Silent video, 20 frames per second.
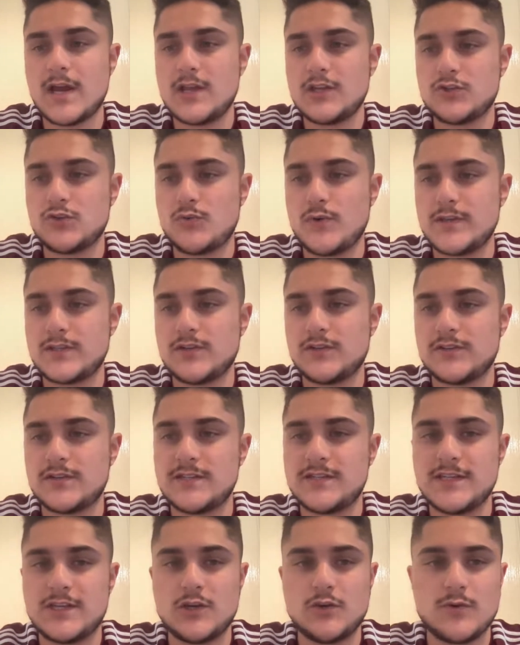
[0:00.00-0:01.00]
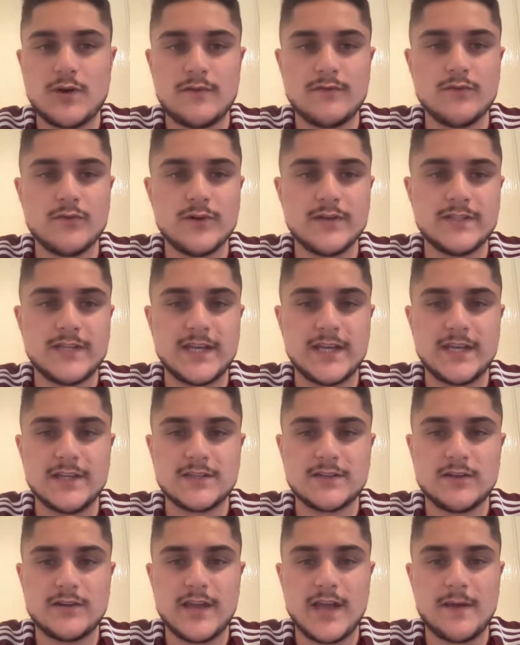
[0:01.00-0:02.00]
It's always good to see whoever is here.
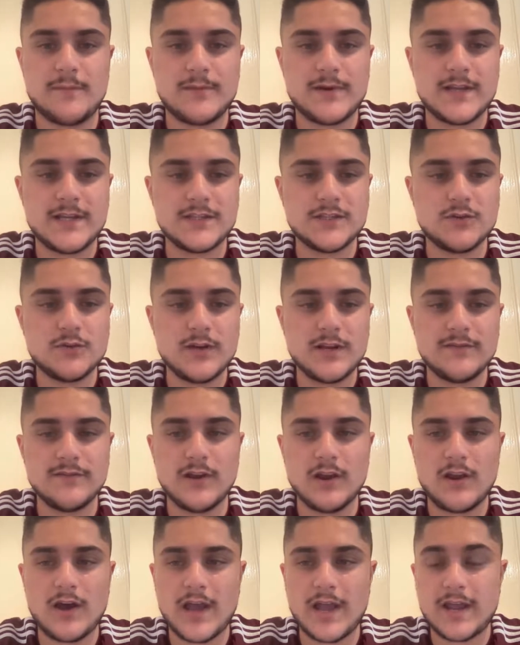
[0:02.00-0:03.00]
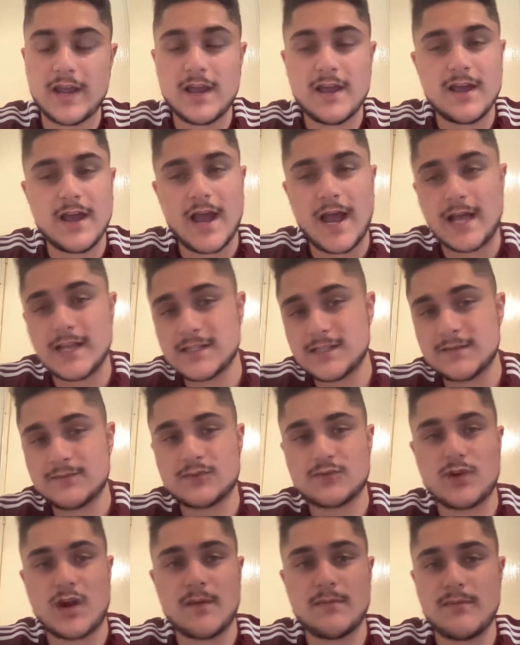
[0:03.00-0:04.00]
So yeah, please do leave a like and
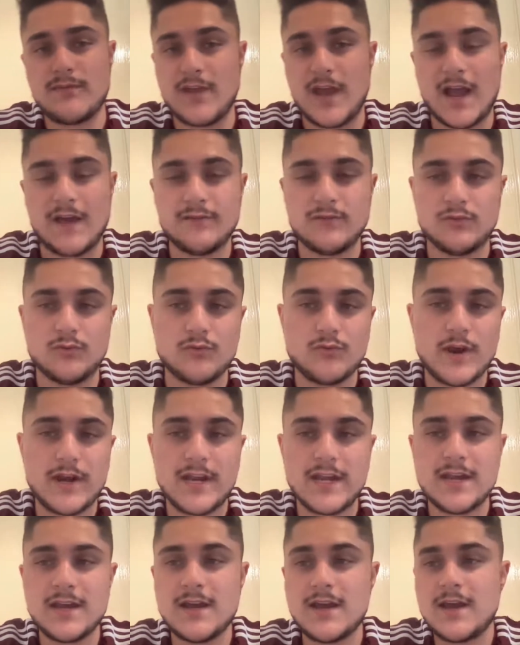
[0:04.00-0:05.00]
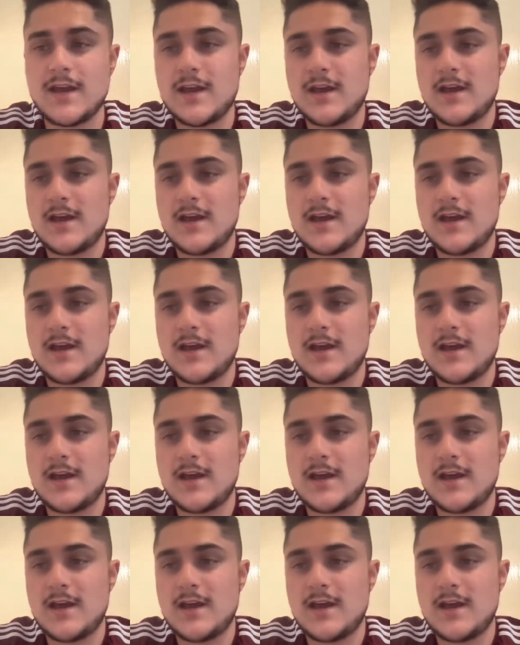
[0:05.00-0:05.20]
subscribe if you haven't already.